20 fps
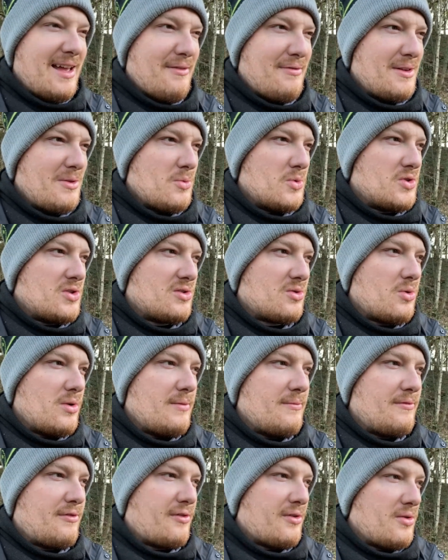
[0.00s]
I think we're just
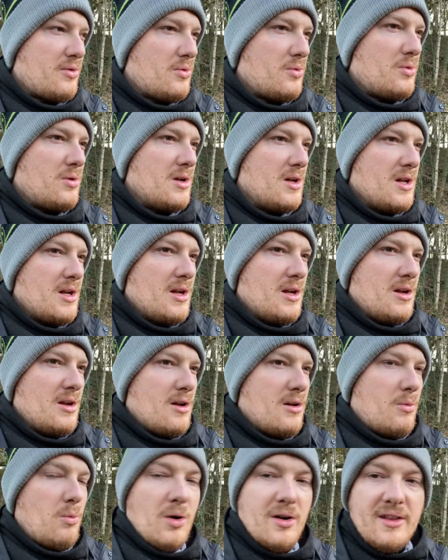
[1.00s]
going through
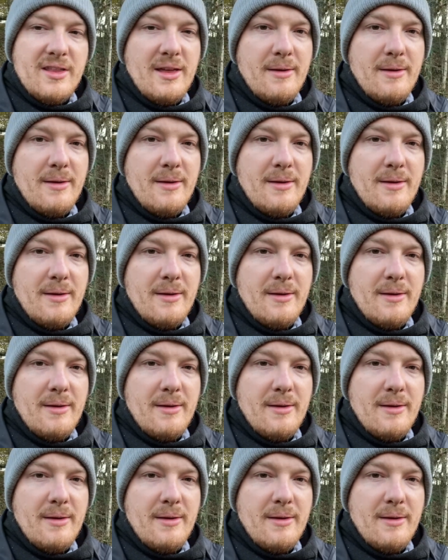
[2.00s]
one of